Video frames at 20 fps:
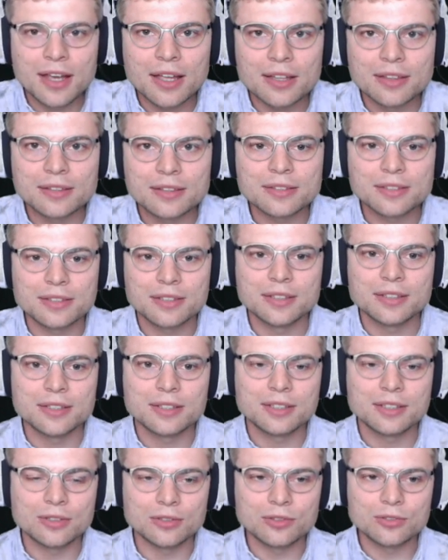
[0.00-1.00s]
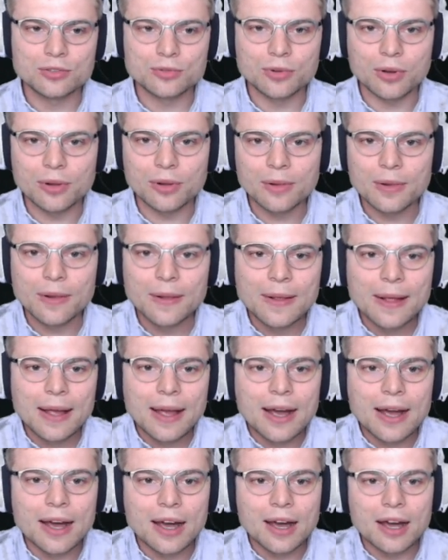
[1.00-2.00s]
and Control
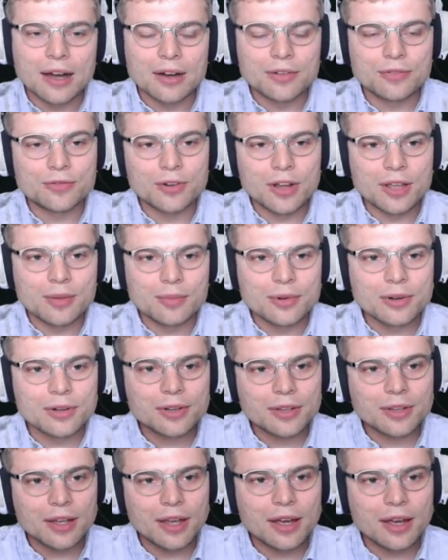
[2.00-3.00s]
framework.